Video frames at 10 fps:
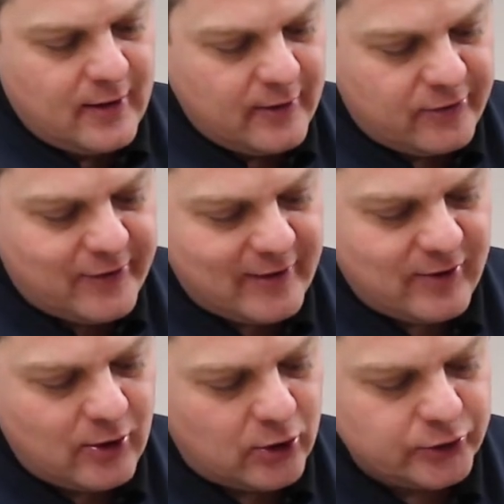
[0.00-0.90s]

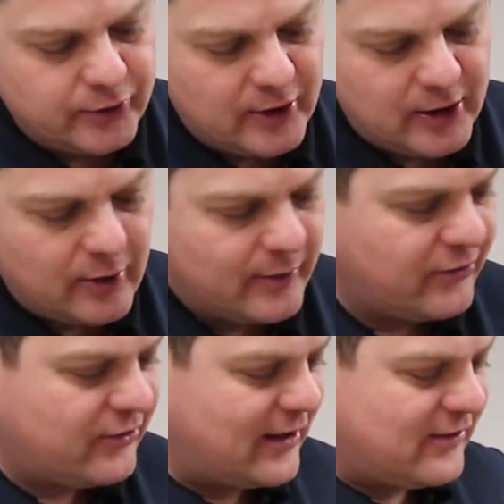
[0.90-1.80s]
Set it on the
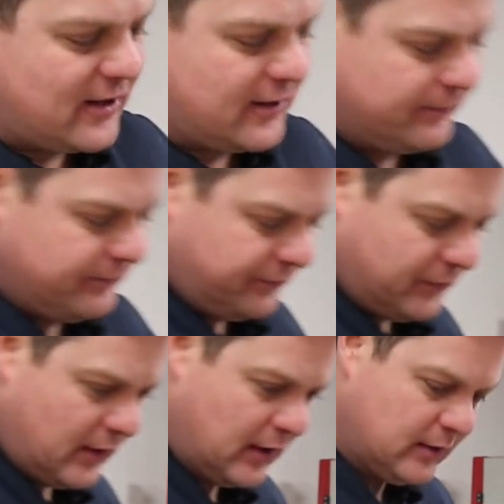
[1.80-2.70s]
lowest setting.
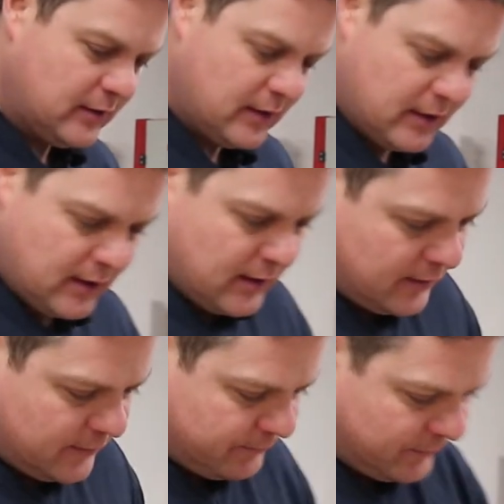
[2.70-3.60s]

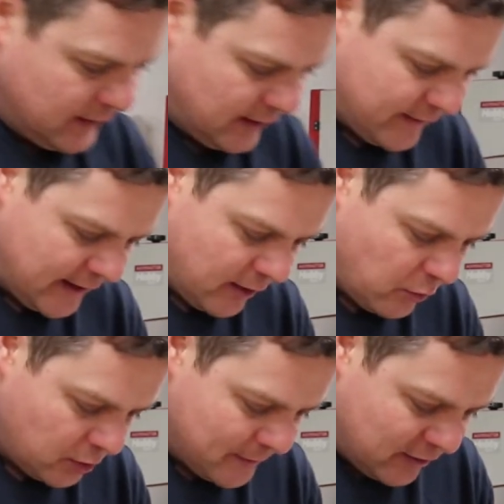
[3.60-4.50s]
And then I
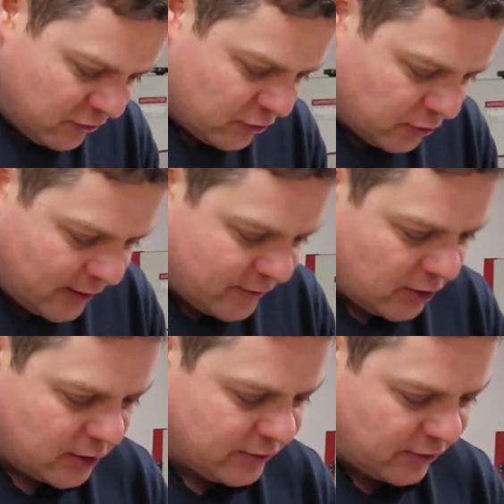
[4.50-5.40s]
want to make sure that I've
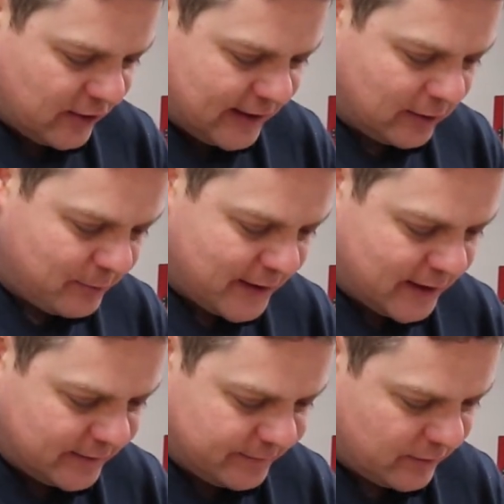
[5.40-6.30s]
got just a little
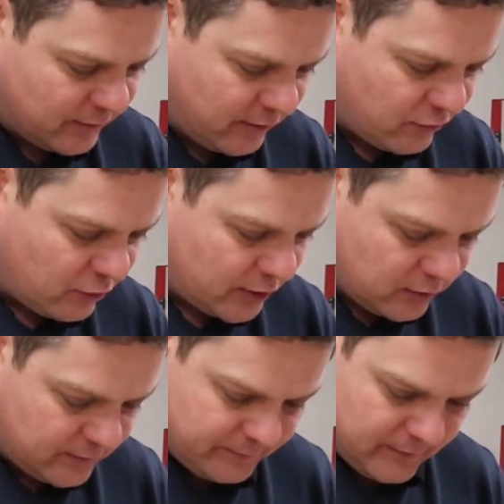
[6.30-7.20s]
bit of this
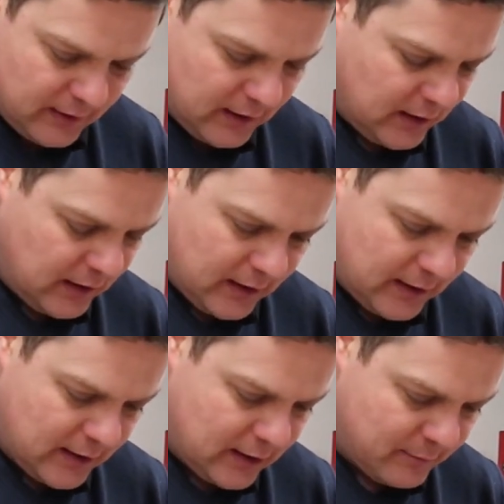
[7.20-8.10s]
oil
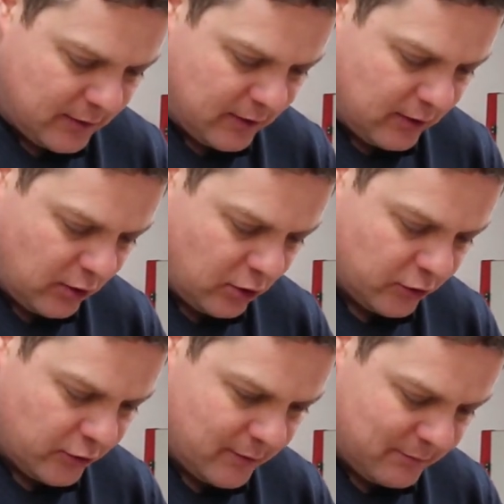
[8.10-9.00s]

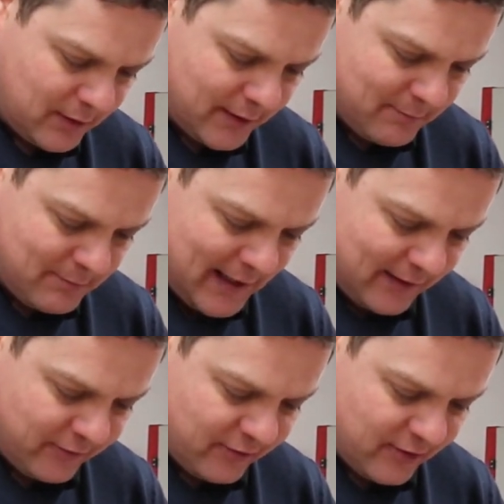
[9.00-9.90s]
on my
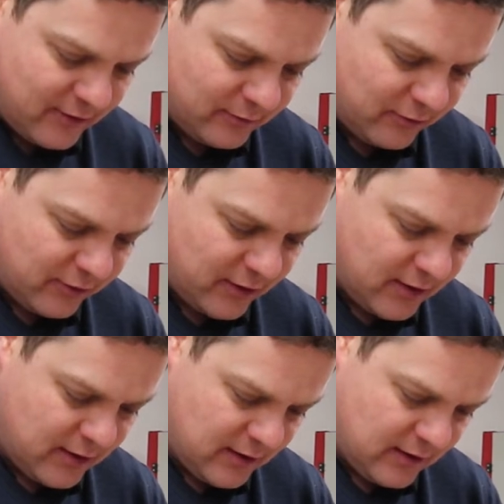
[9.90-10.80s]
mat. So I'm just going
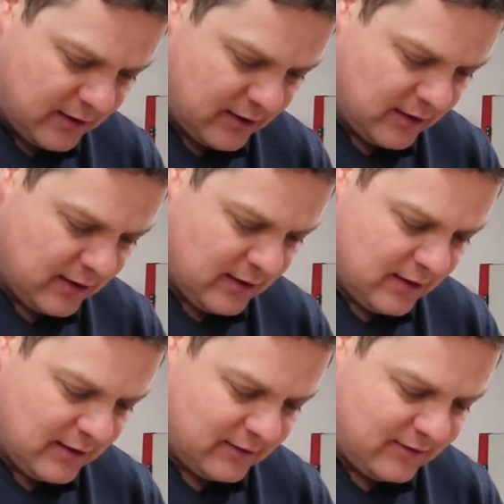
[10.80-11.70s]
to
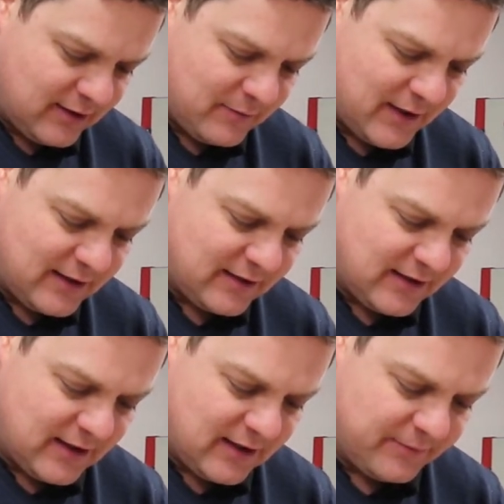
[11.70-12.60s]
dip the end
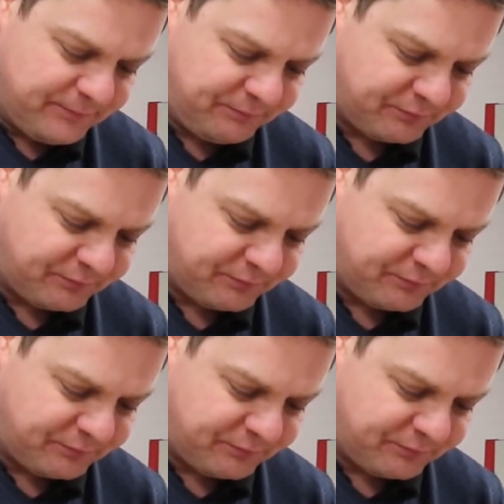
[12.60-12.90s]
in here.